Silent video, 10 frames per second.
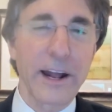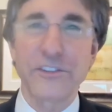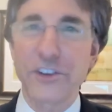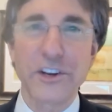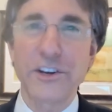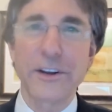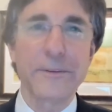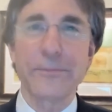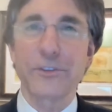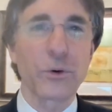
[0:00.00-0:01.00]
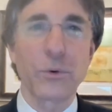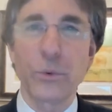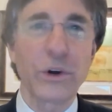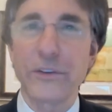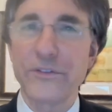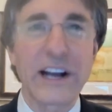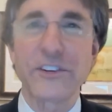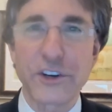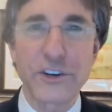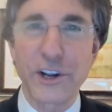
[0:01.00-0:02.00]
I said, um, so what
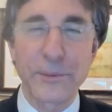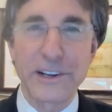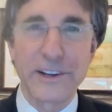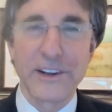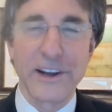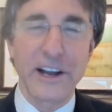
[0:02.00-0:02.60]
advice can you give me?